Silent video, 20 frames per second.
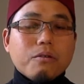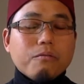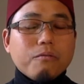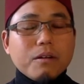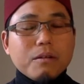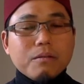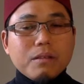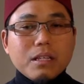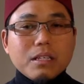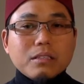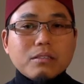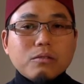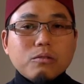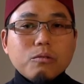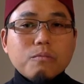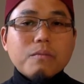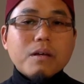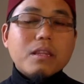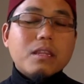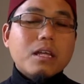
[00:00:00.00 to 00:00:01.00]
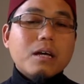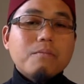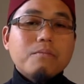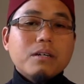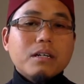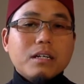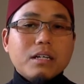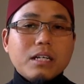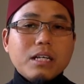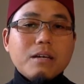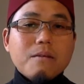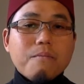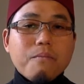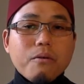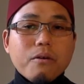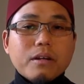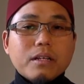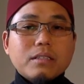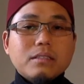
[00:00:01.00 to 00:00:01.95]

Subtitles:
what these two madhab agree upon,